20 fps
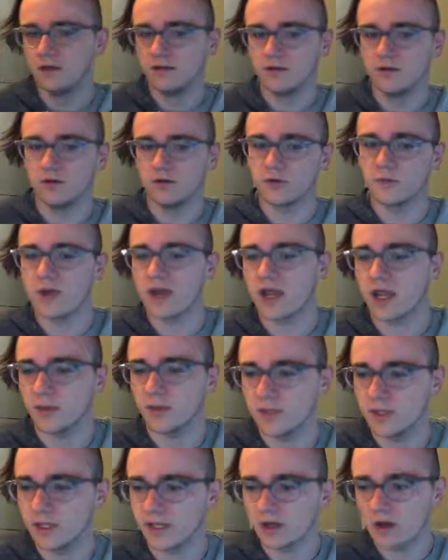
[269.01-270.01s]
look back and be
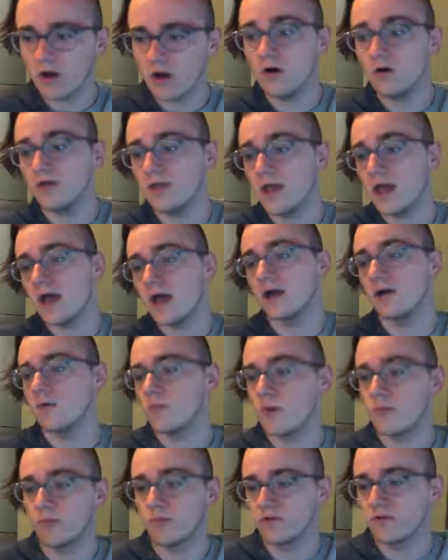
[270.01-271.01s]
like, oh yeah, I
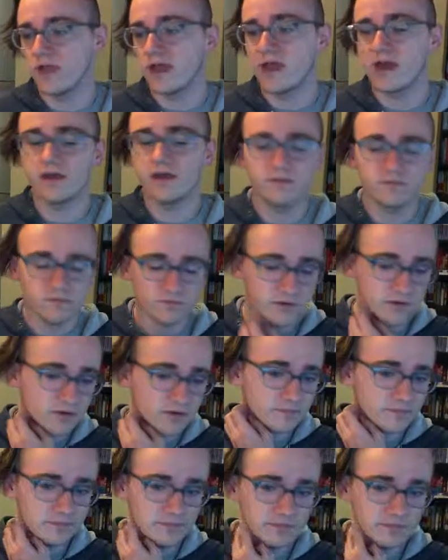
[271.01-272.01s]
remember that
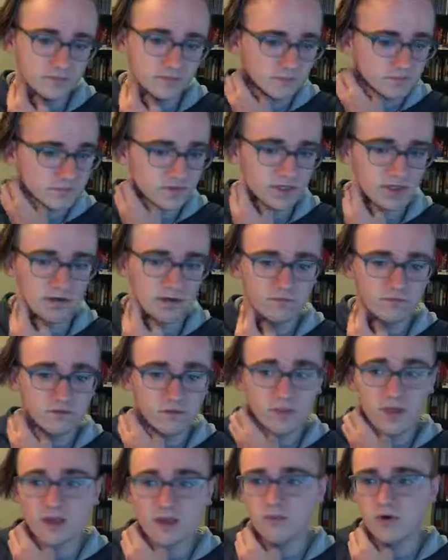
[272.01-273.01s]
from from
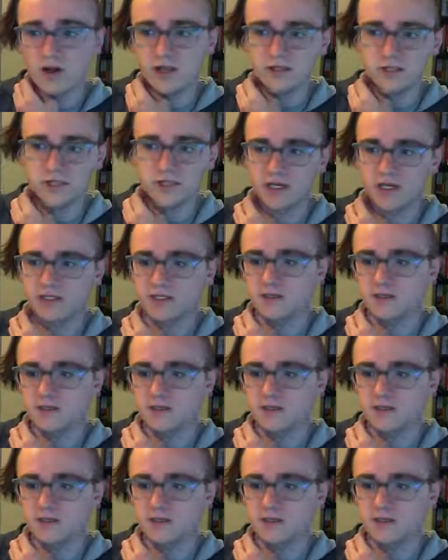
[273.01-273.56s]
that project.